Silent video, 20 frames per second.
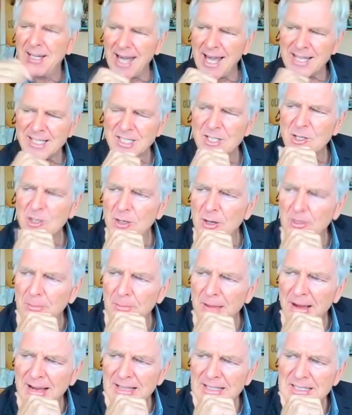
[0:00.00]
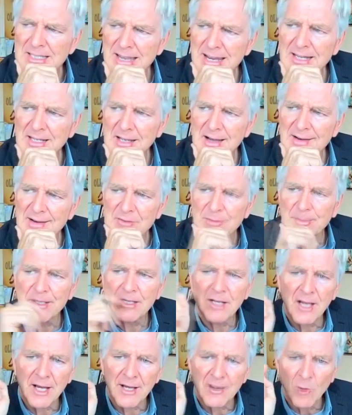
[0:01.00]
Last year, my state
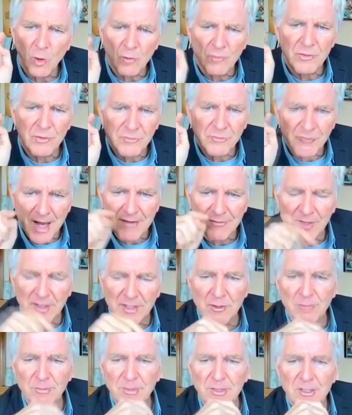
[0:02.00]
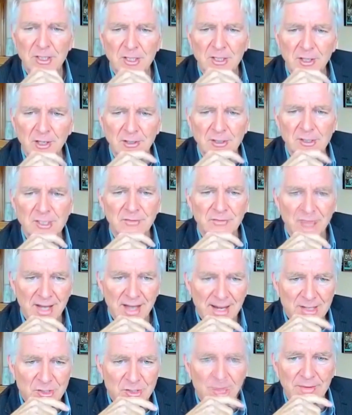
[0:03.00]
government got over $500 million of
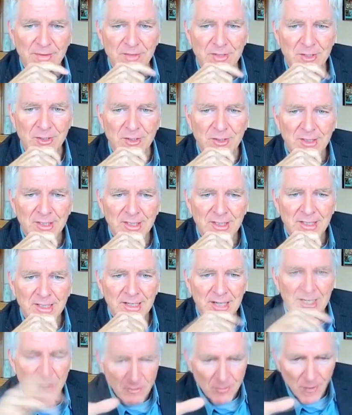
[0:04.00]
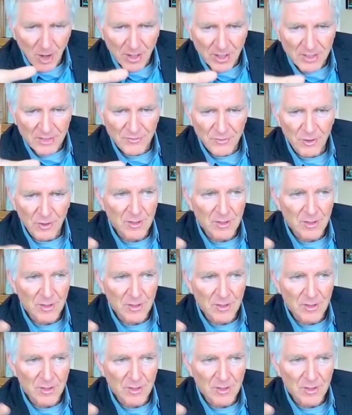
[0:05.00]
tax revenue earmarked